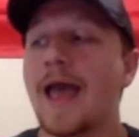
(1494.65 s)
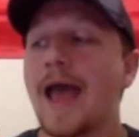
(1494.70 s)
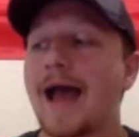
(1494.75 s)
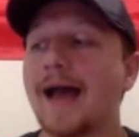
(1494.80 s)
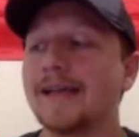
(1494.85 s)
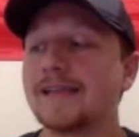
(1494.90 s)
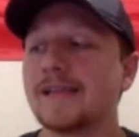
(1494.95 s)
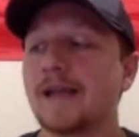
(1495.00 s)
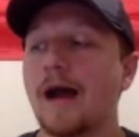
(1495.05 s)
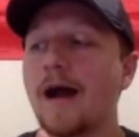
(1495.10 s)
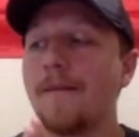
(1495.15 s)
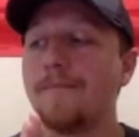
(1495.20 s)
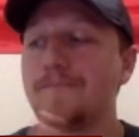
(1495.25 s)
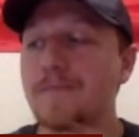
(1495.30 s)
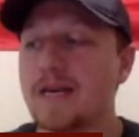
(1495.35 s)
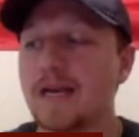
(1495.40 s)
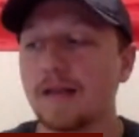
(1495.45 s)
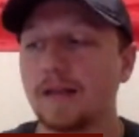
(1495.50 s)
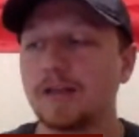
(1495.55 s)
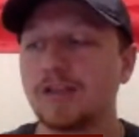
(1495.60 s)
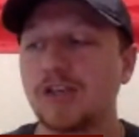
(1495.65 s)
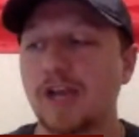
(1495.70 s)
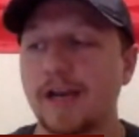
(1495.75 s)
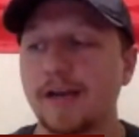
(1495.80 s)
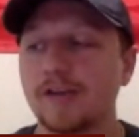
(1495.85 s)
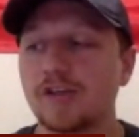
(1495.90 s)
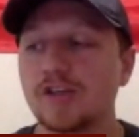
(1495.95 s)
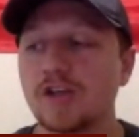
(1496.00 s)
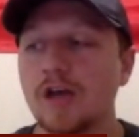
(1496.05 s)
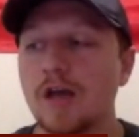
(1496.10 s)
has immediately
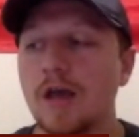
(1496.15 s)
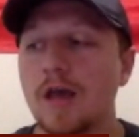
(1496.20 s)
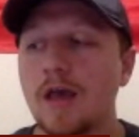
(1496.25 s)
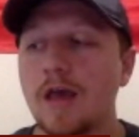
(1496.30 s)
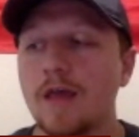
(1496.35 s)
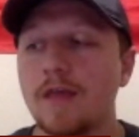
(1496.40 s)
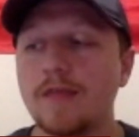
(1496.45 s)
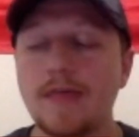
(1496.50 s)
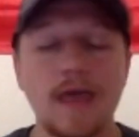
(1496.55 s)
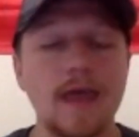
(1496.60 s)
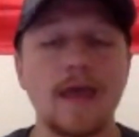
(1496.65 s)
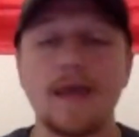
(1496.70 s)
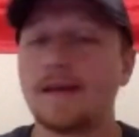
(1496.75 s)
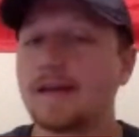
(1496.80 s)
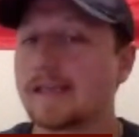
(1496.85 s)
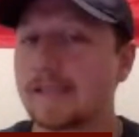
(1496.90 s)
changed. They